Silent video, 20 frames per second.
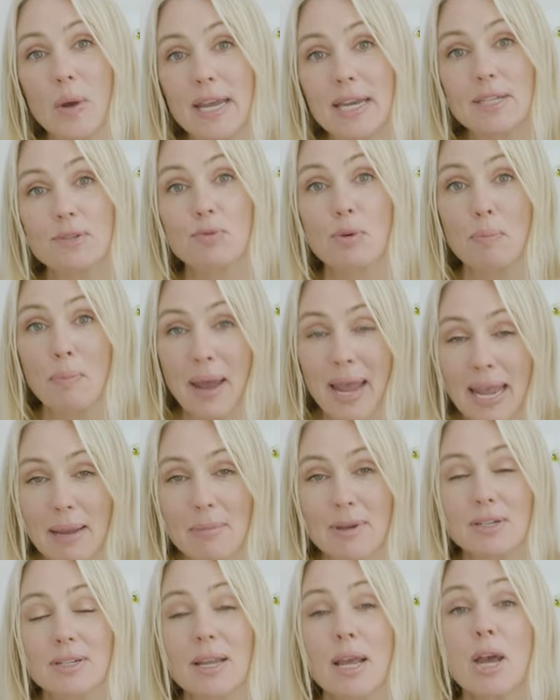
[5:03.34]
week's
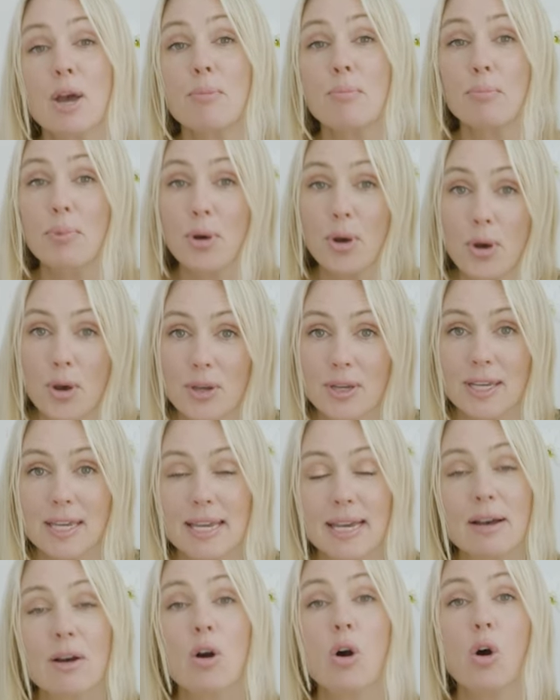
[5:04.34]
repayment per
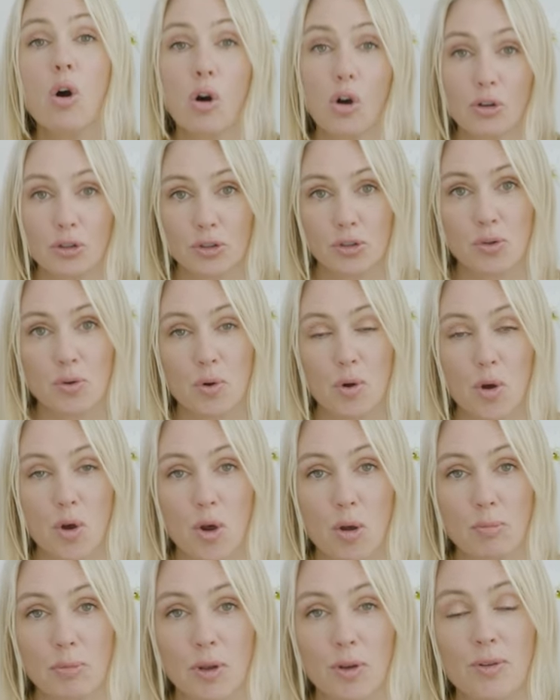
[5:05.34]
year onto your
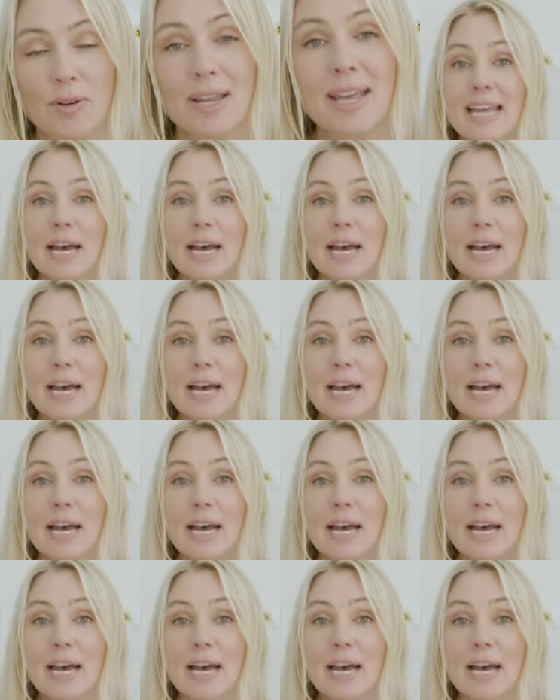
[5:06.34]
home loan.